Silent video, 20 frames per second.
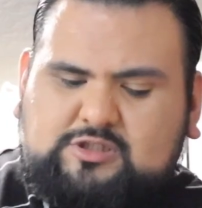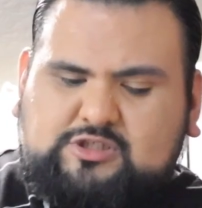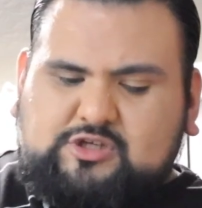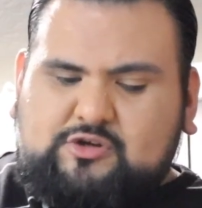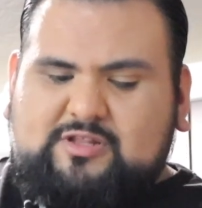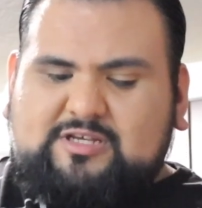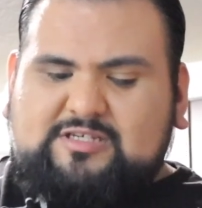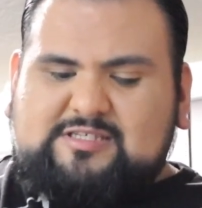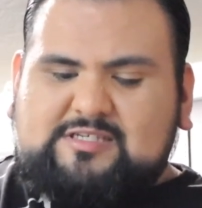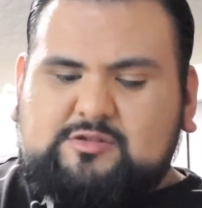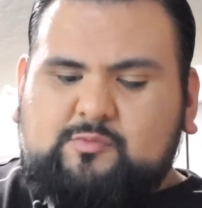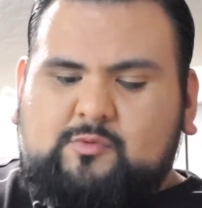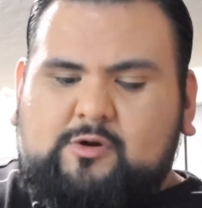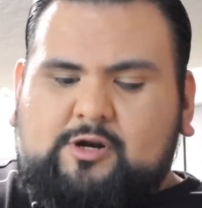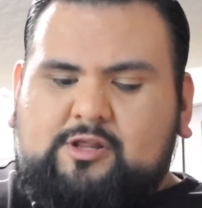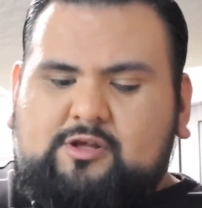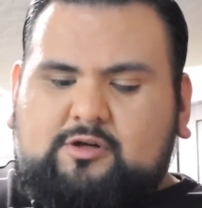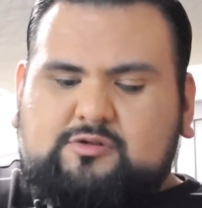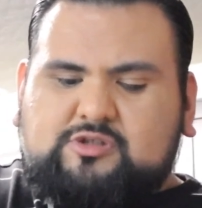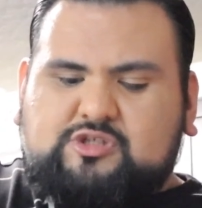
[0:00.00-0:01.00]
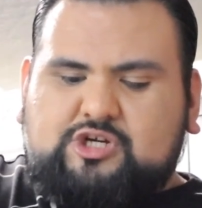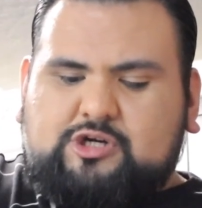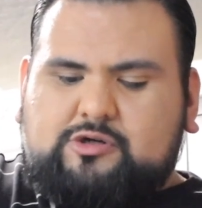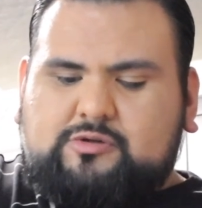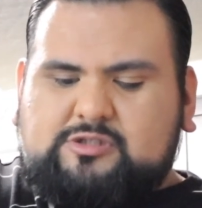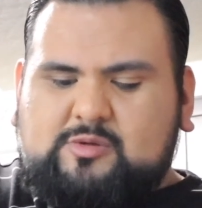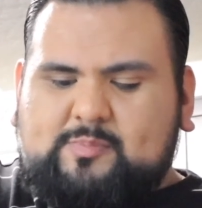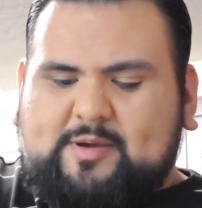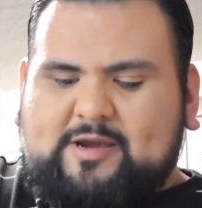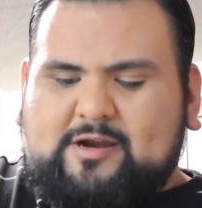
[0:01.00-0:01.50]
So this is one of those
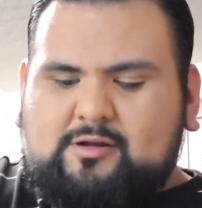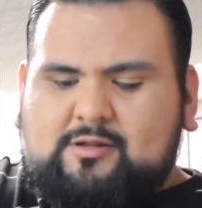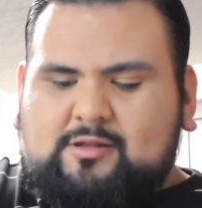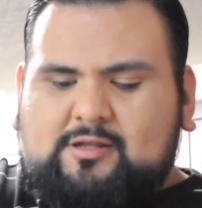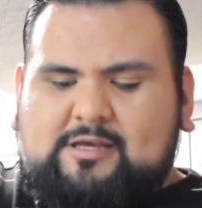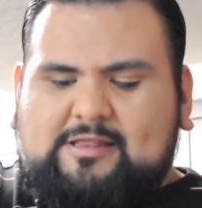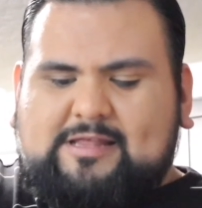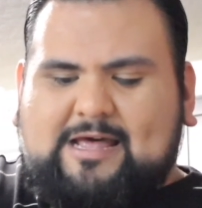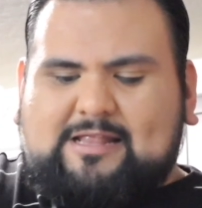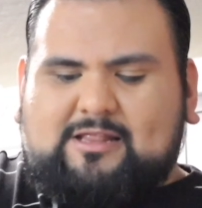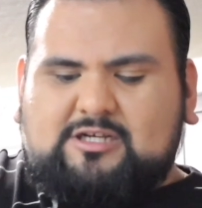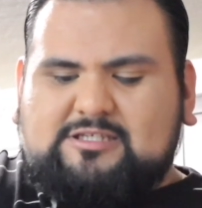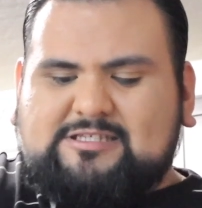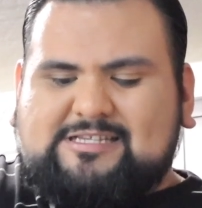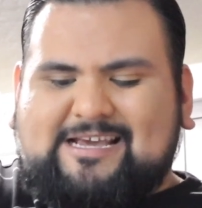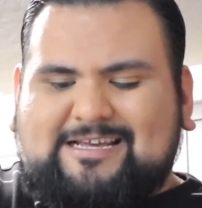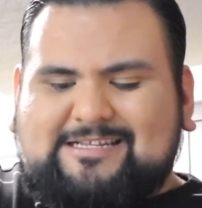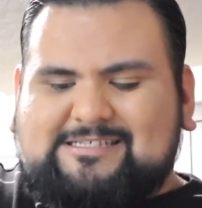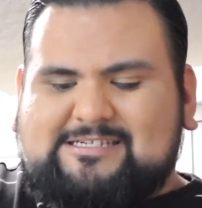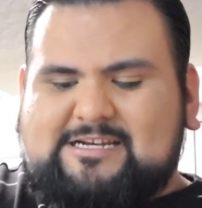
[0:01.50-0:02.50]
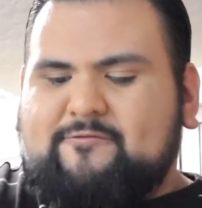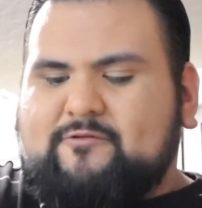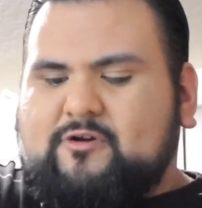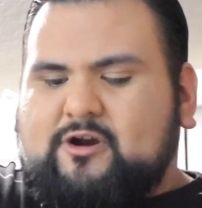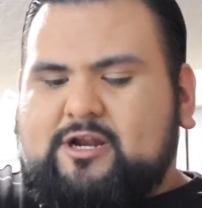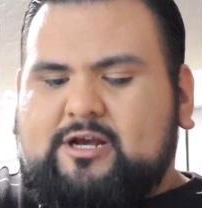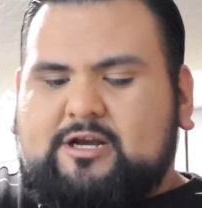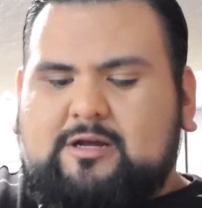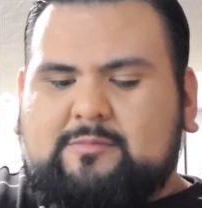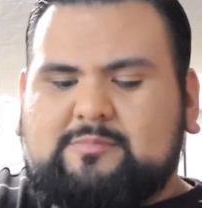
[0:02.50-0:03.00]
doughs apparently that looks like it's never
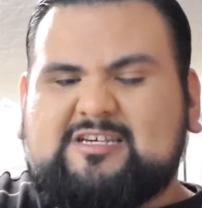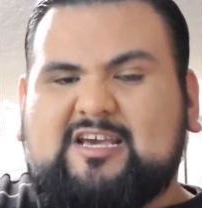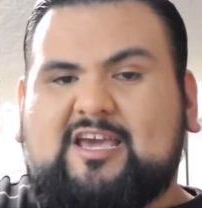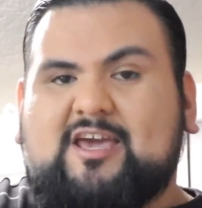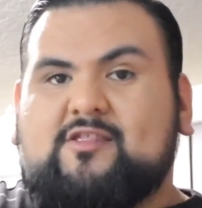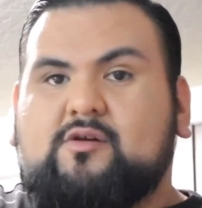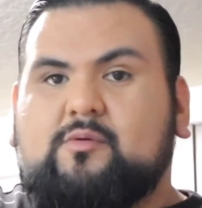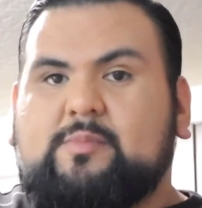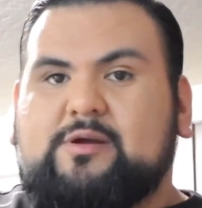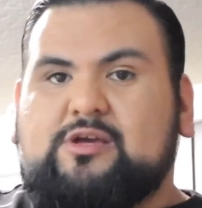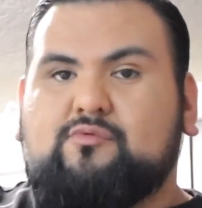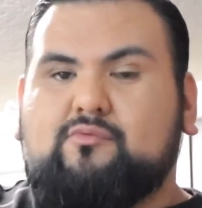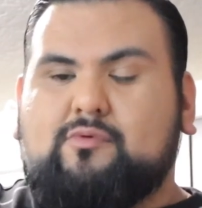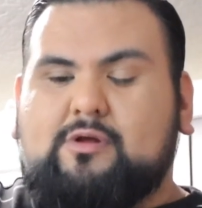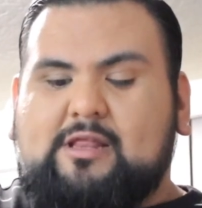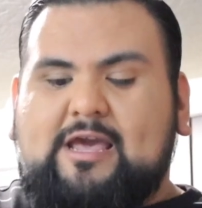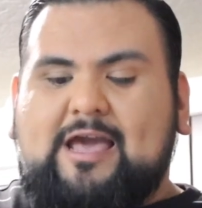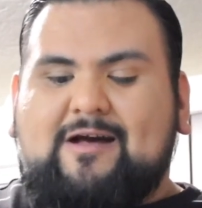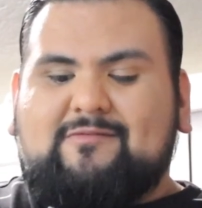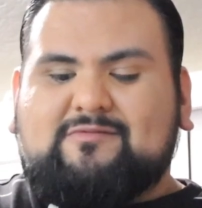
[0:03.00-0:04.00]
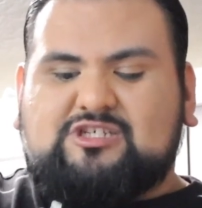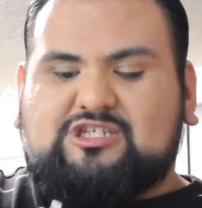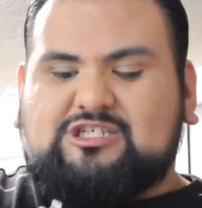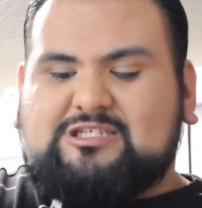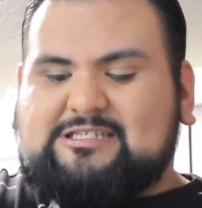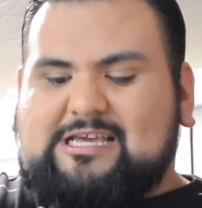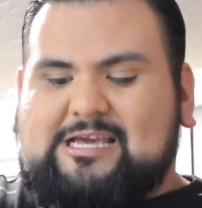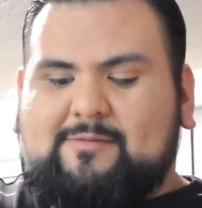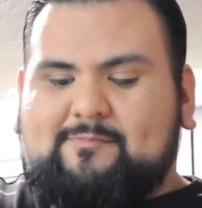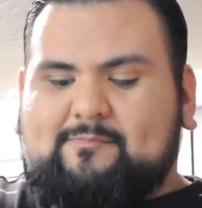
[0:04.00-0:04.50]
gonna come together, but you really have to
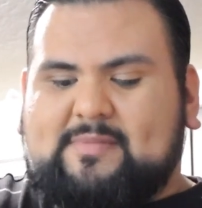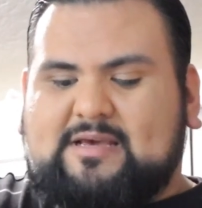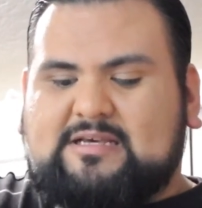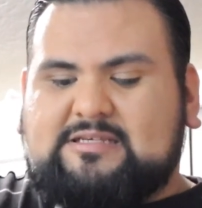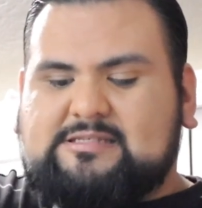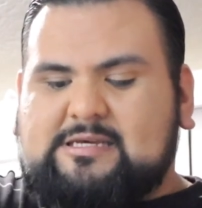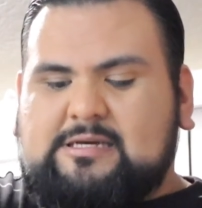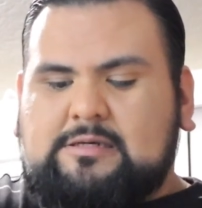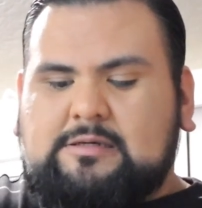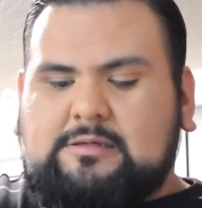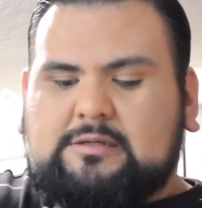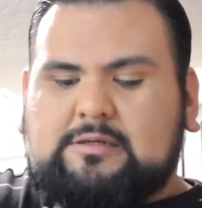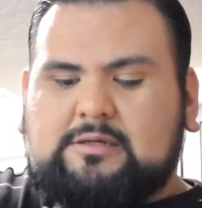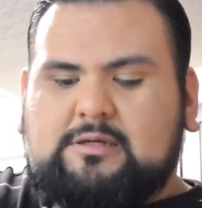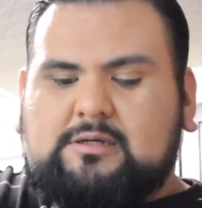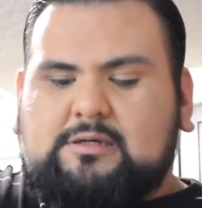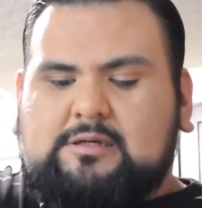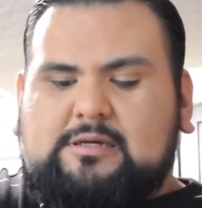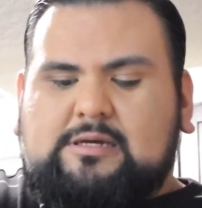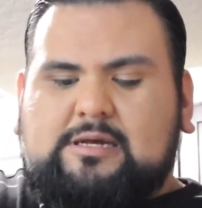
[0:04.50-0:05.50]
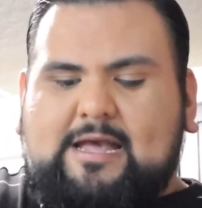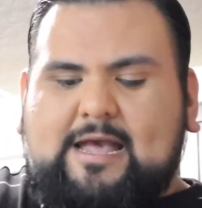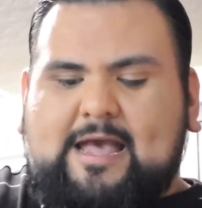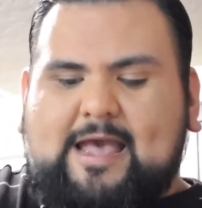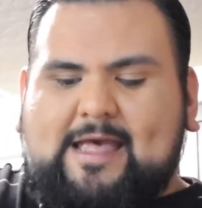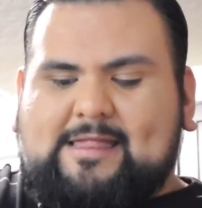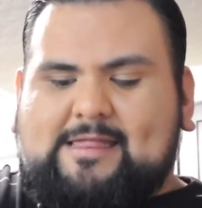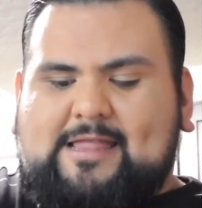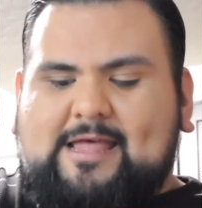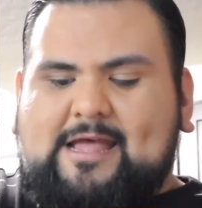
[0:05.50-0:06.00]
just keep mixing
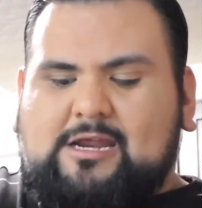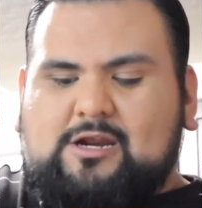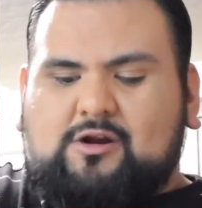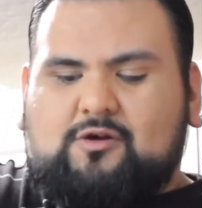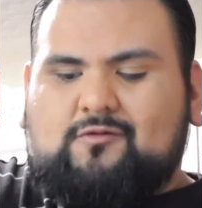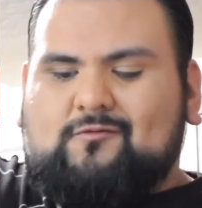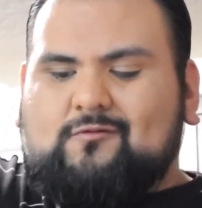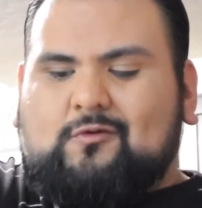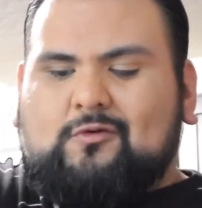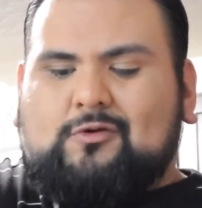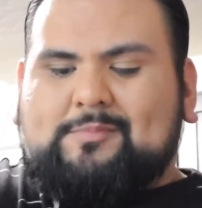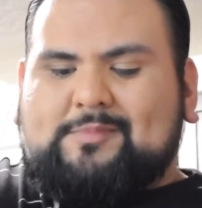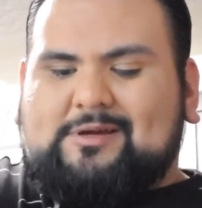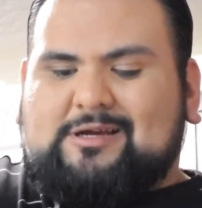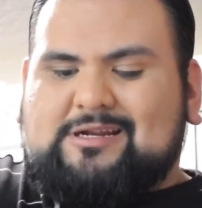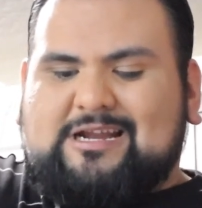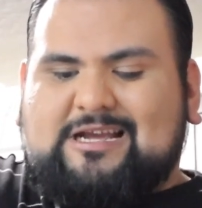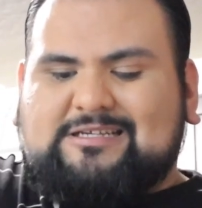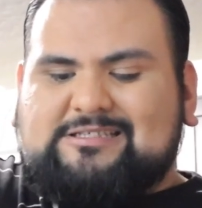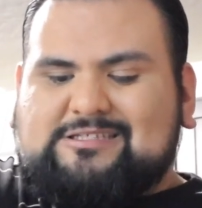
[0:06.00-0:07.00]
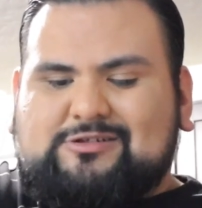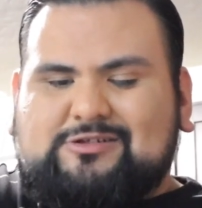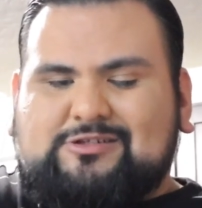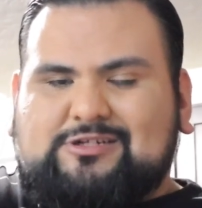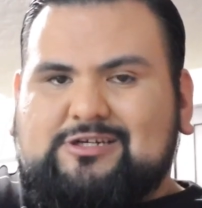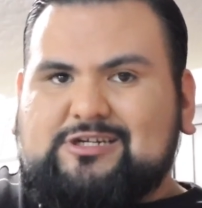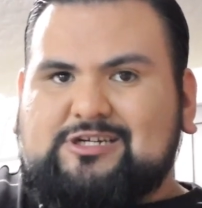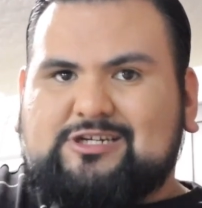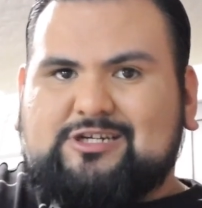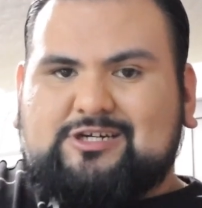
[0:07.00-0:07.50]
and then it'll form a nice little
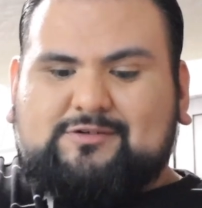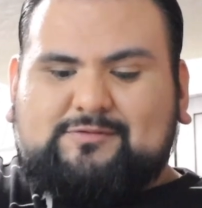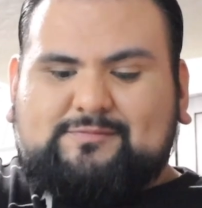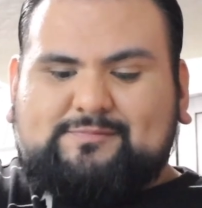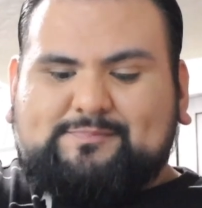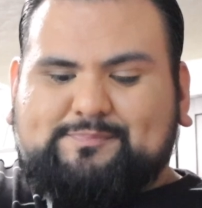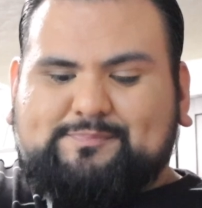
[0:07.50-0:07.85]
cookie dough.